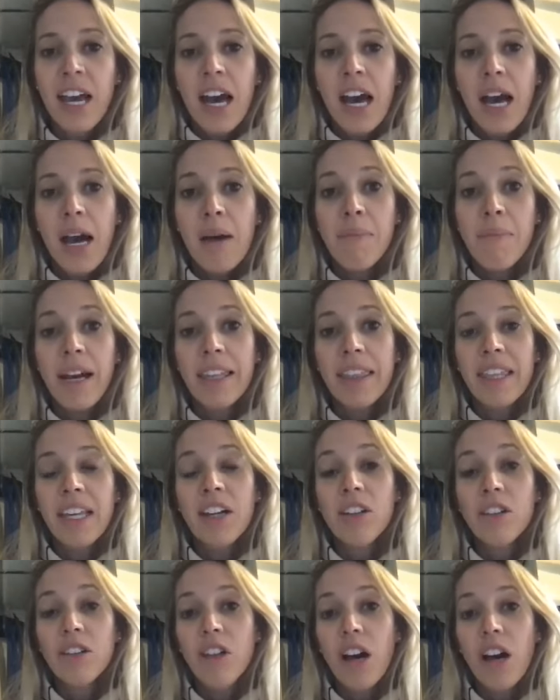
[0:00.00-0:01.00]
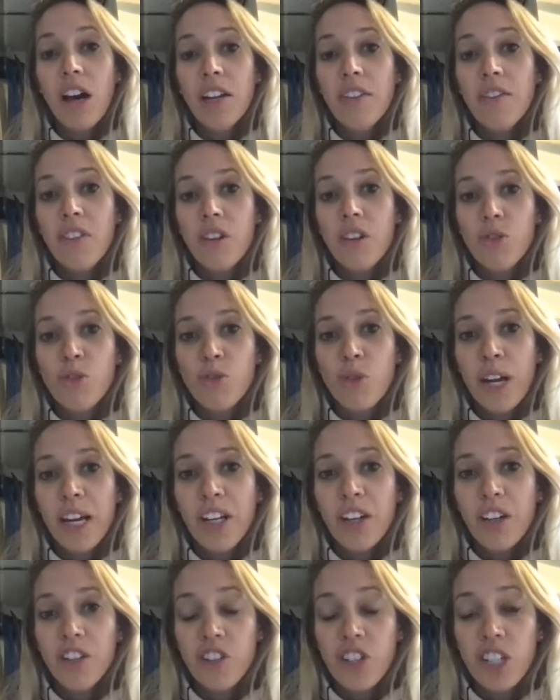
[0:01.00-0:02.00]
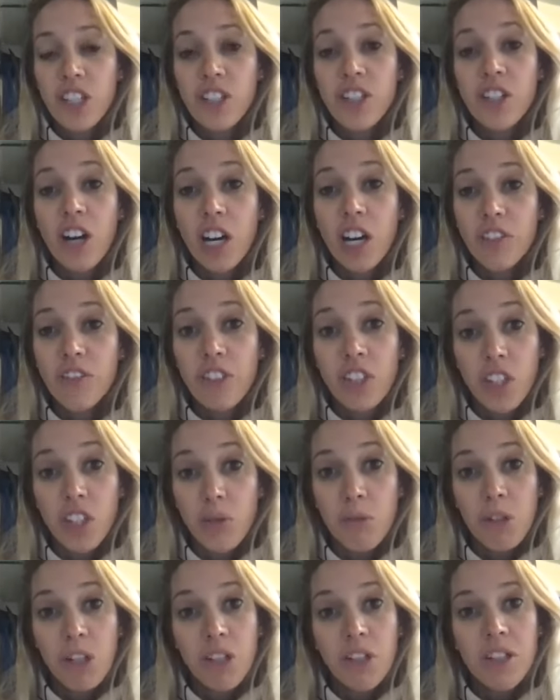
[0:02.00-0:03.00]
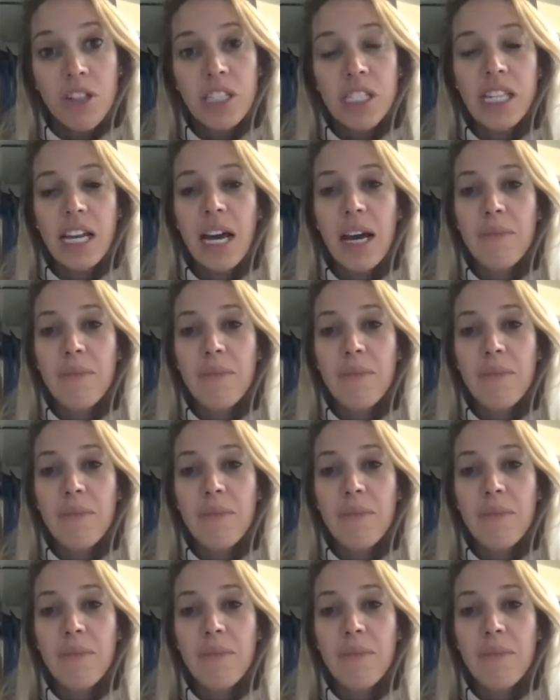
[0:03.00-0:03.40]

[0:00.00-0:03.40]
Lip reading: I think a lot of those, right, are just non-renewals.